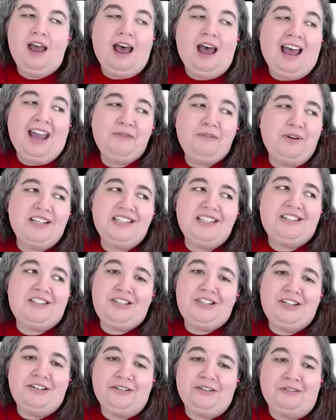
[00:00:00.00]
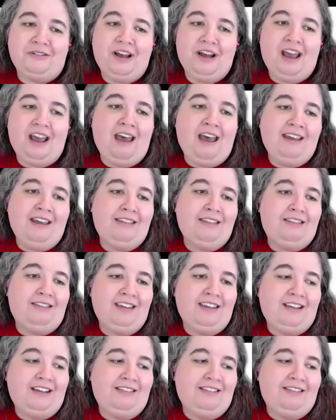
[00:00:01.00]
I was too. I
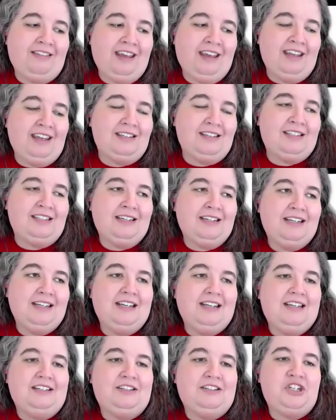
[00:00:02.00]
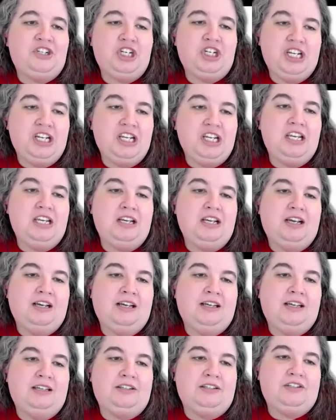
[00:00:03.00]
think that she
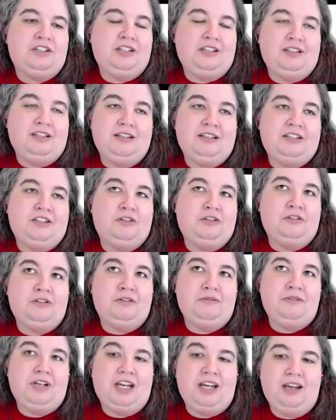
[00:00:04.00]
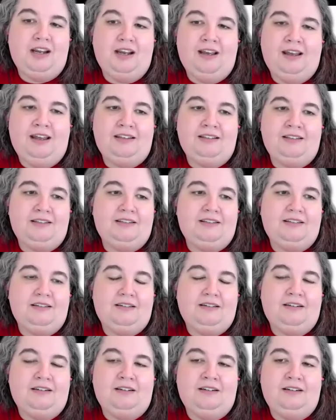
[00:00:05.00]
uh she that's her duty as
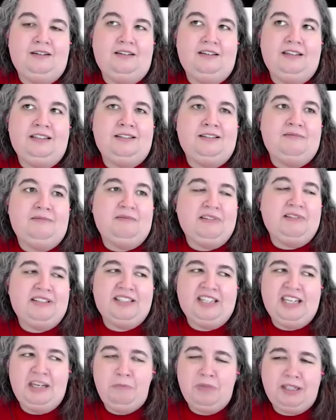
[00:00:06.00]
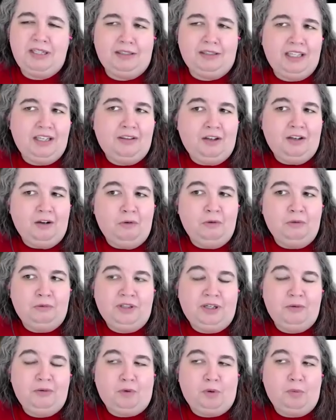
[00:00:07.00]
uh as seemingly the
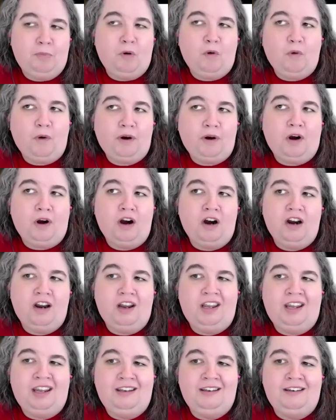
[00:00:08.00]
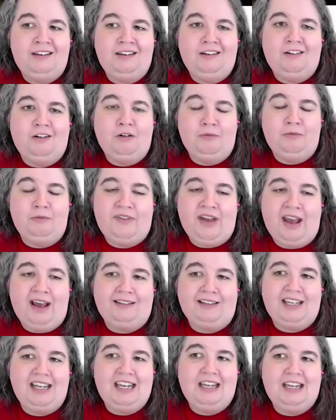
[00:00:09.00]
only reporter in hope
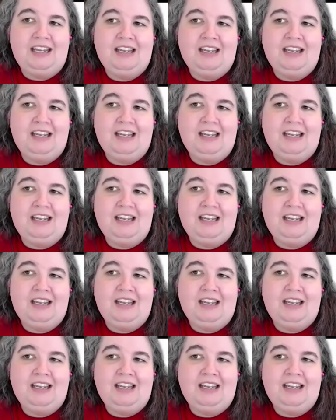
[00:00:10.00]
valley